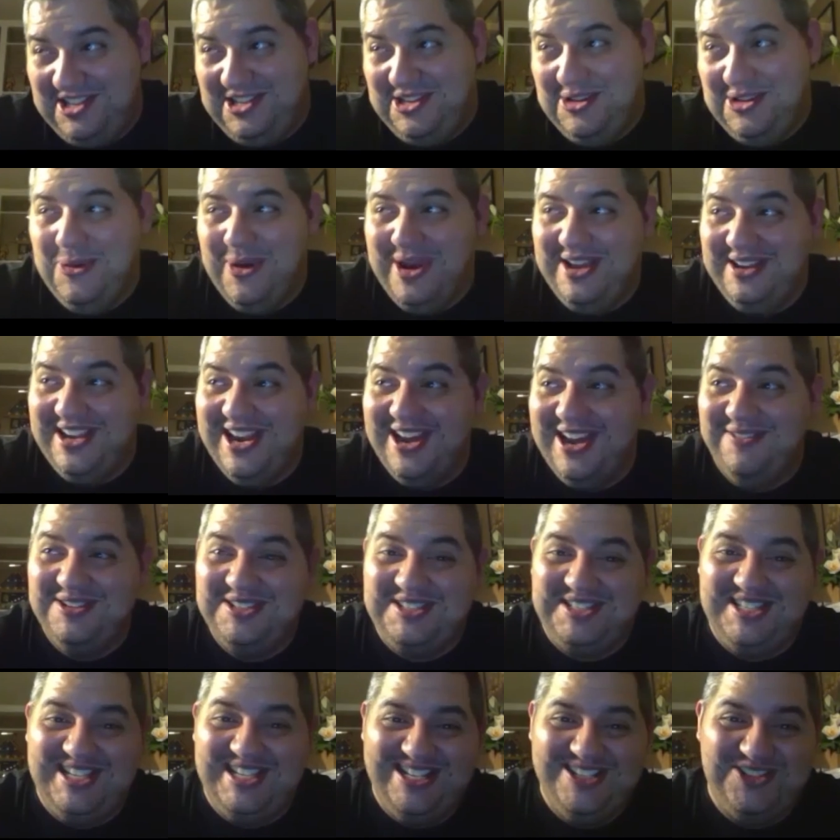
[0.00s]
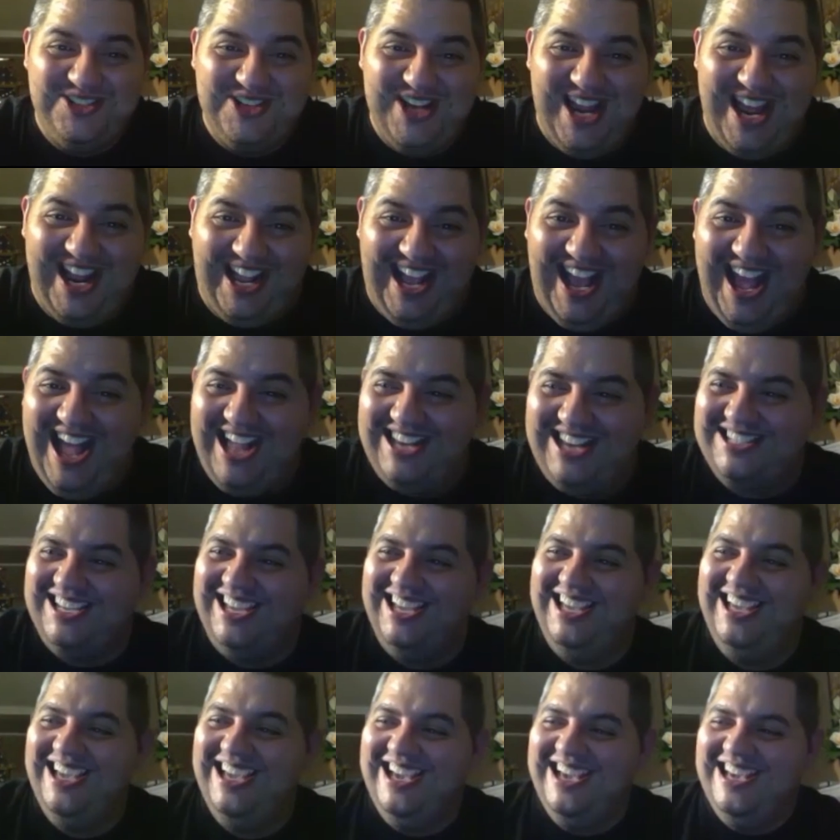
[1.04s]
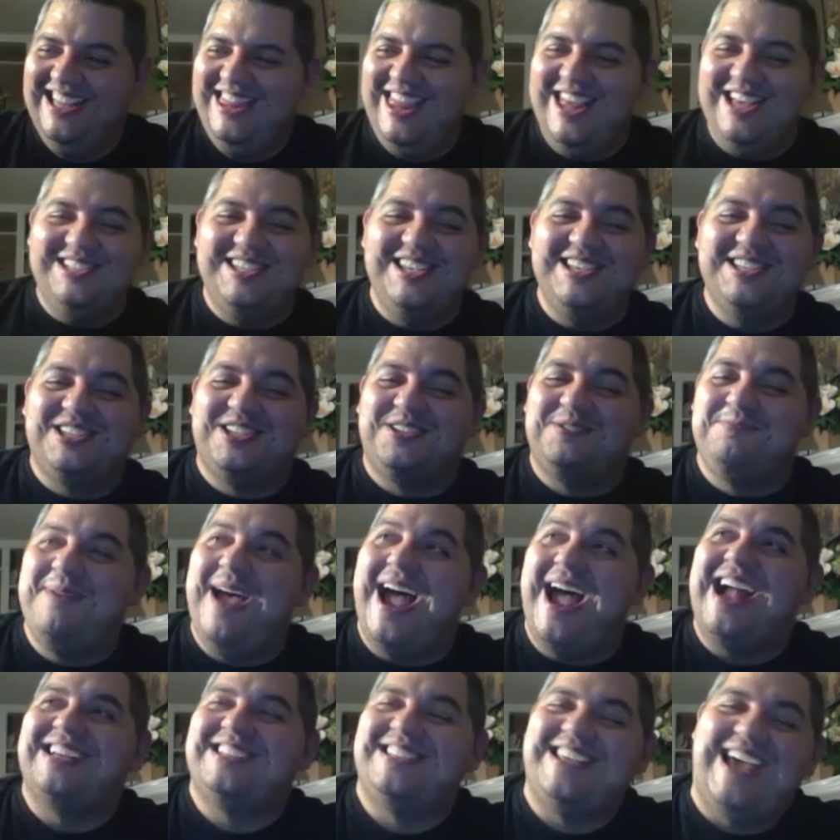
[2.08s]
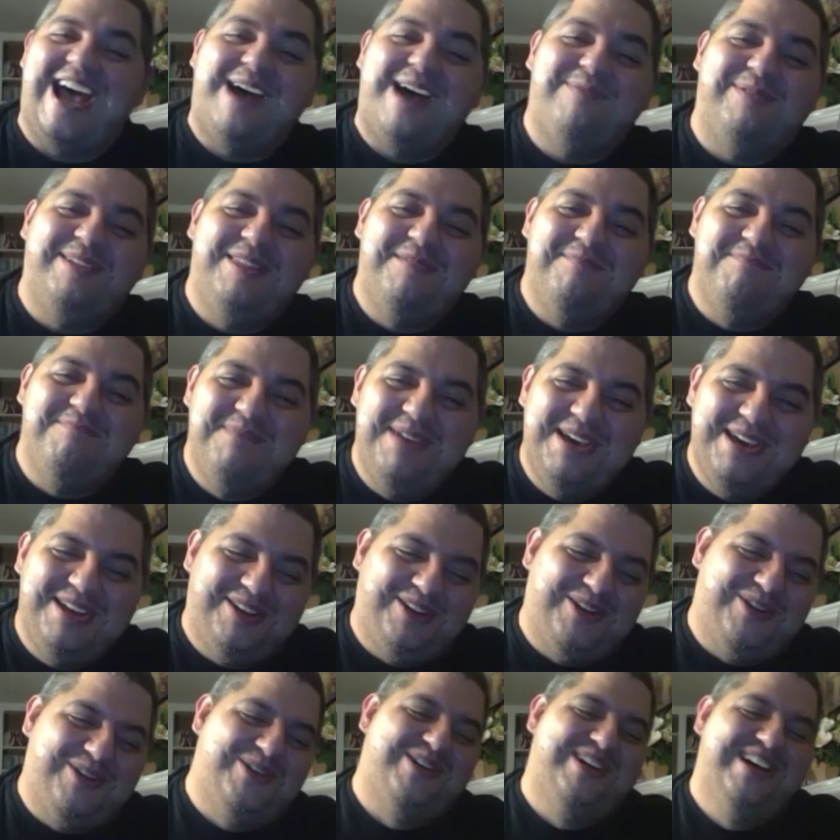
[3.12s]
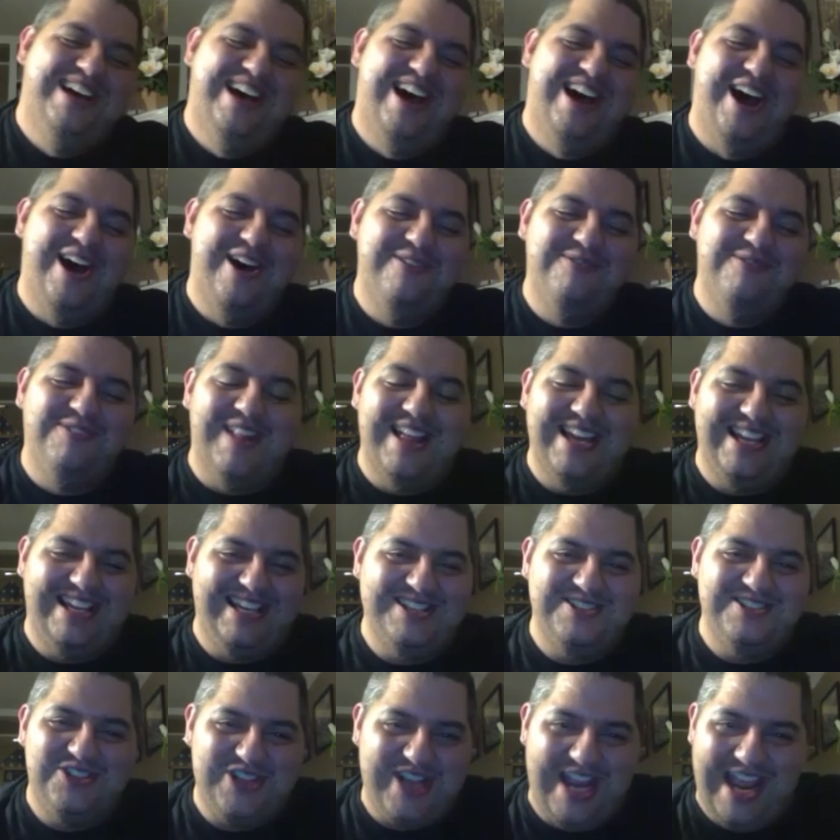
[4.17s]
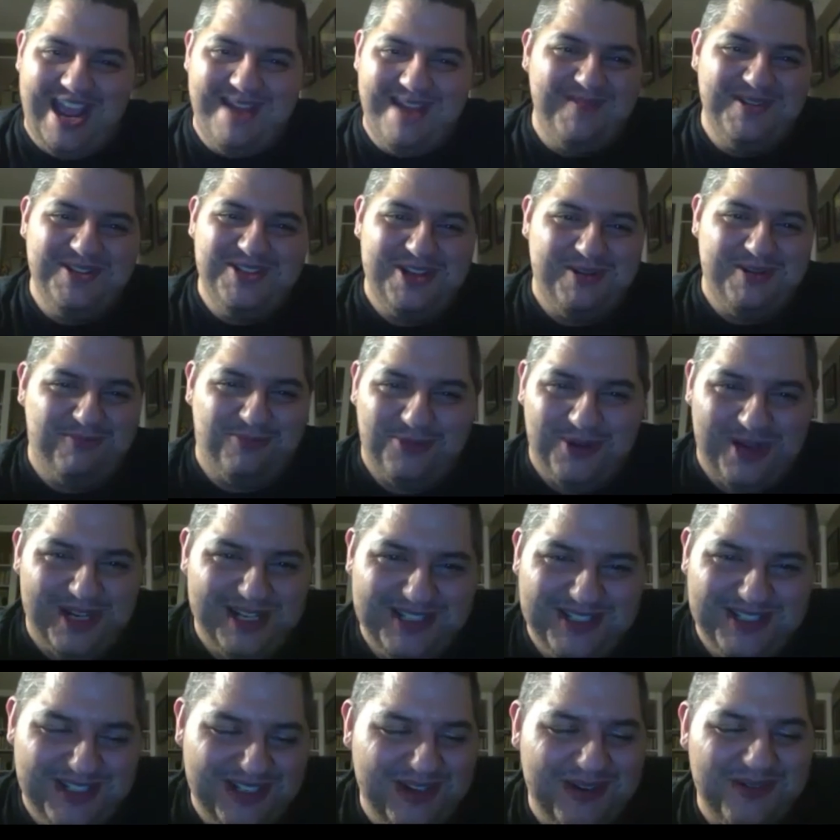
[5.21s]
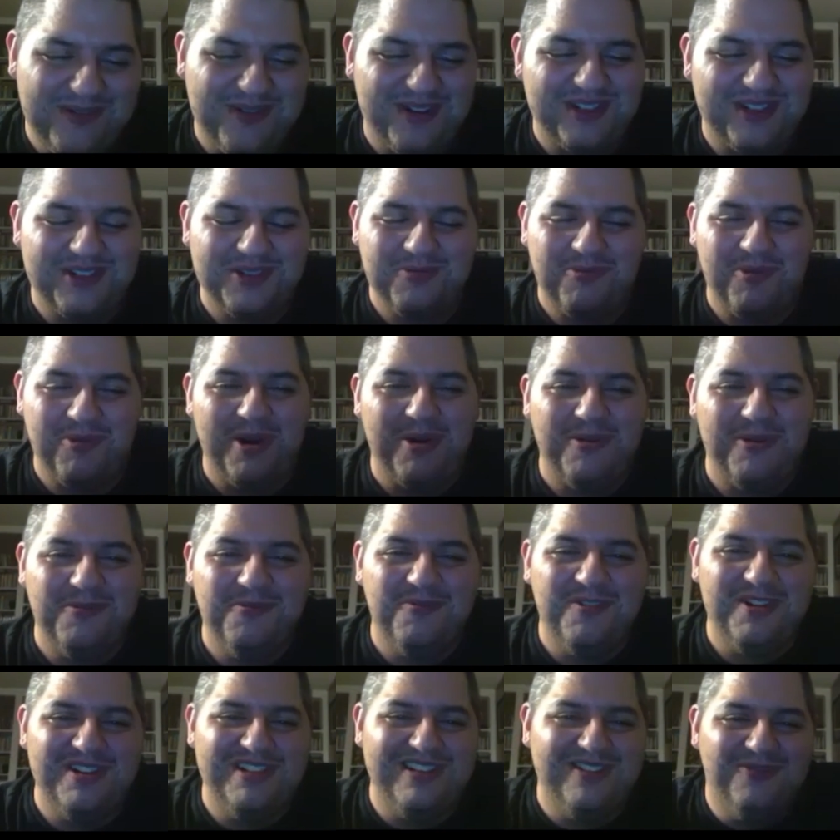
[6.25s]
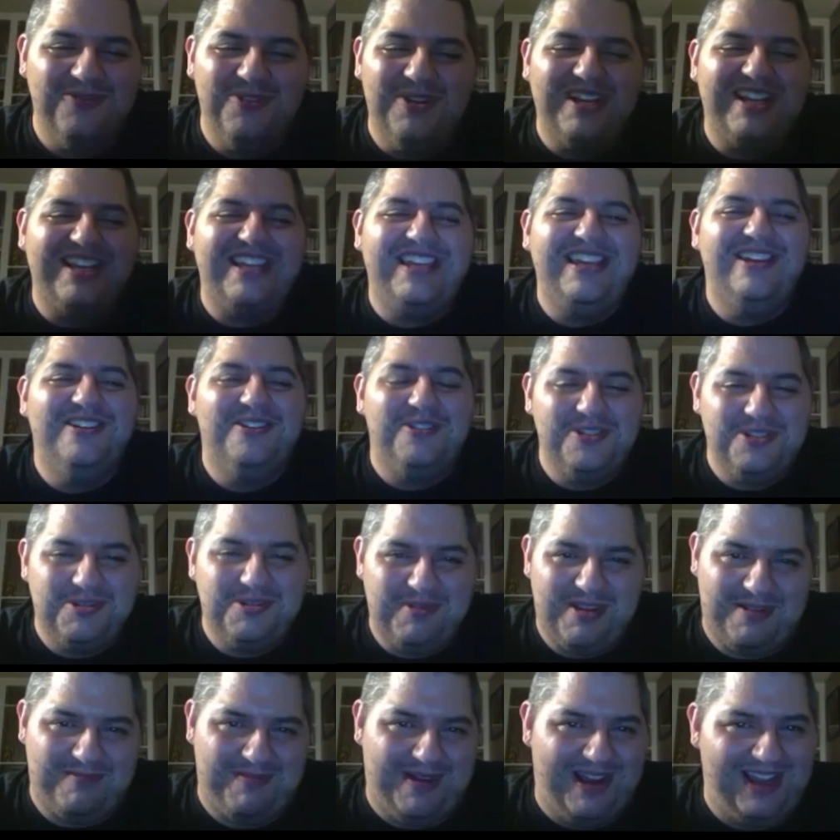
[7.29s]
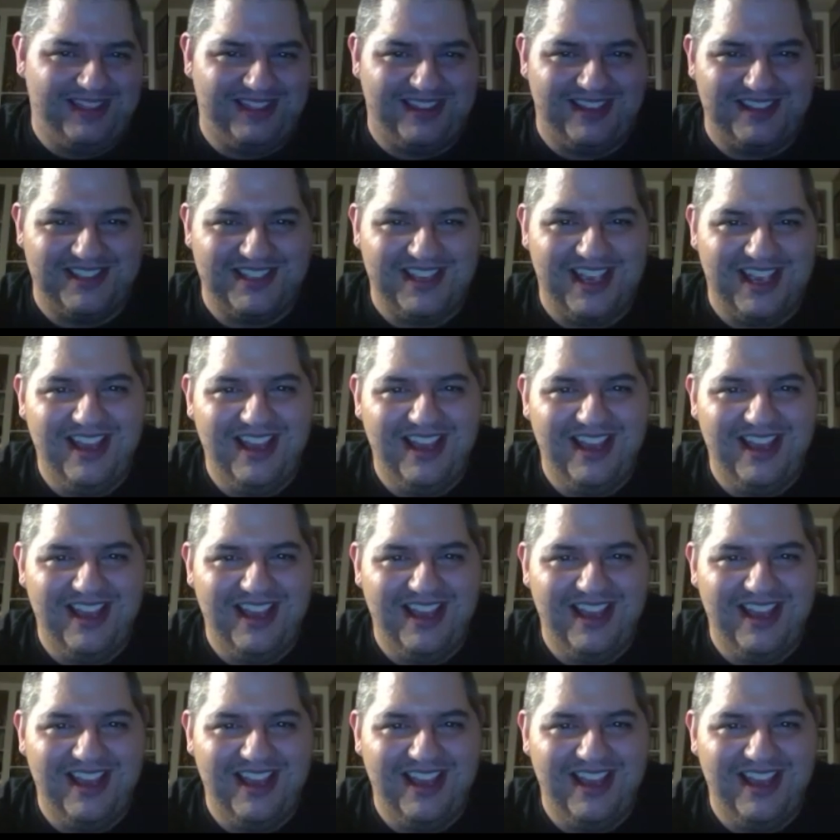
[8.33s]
You ain't never seen Smack. This is smack dab in the middle of like his championship run too, which is what kills me about this.